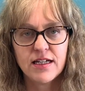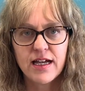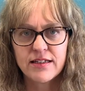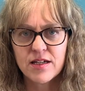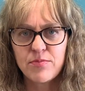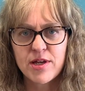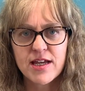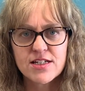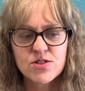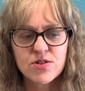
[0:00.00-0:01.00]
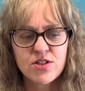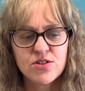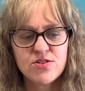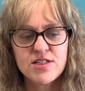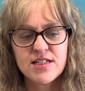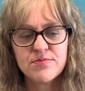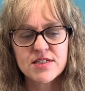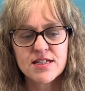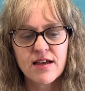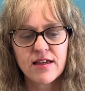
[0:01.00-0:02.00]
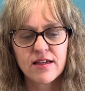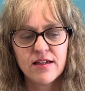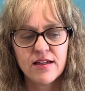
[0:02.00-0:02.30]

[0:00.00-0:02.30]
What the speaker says: and they began to accuse him, saying,